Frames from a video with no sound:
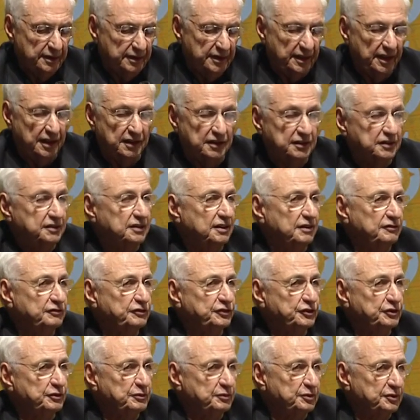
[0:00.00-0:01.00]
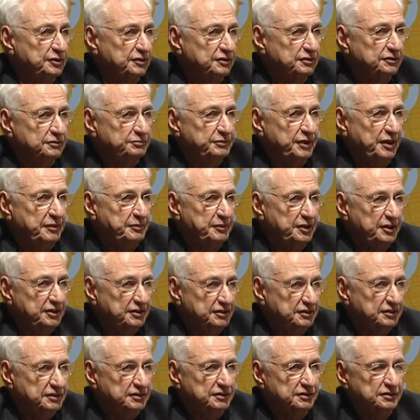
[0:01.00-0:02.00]
they aren't comfortable maybe.
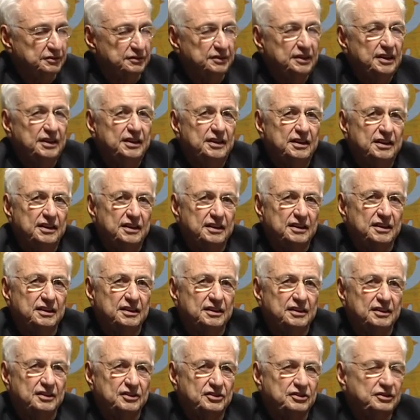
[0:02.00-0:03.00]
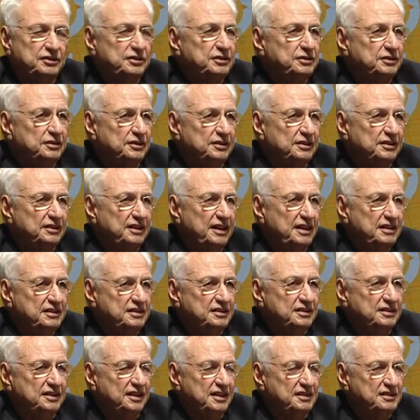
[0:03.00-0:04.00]
Or, so you,
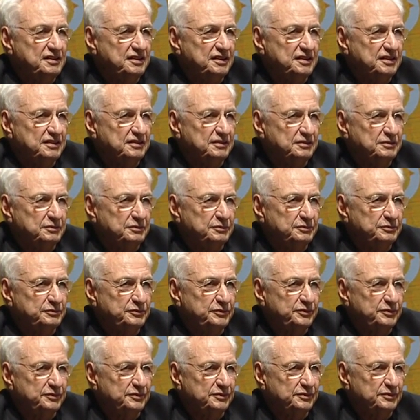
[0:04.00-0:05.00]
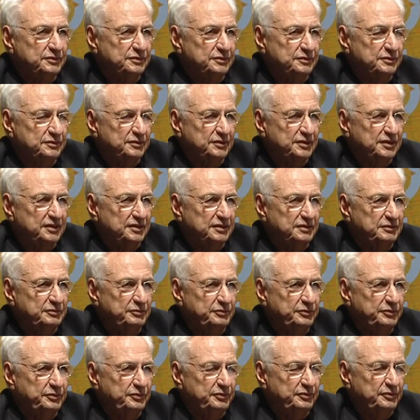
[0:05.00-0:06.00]
that's, that's a, a
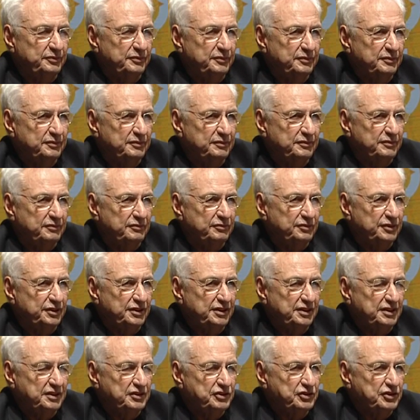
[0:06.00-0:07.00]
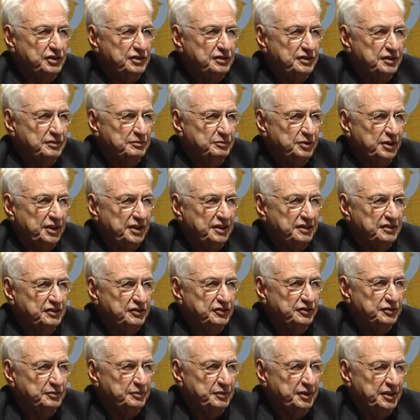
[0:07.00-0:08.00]
really interesting
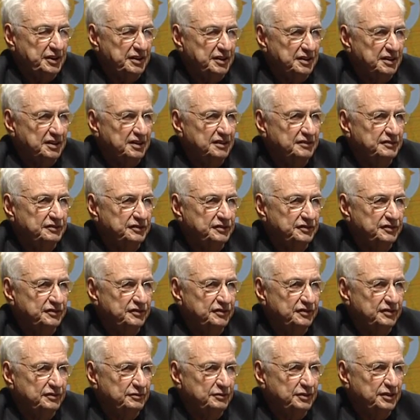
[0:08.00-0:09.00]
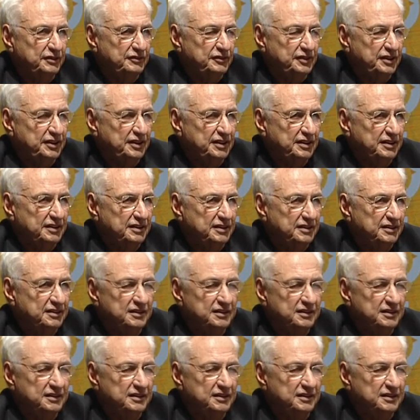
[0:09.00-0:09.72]
place for me. I love whenever I get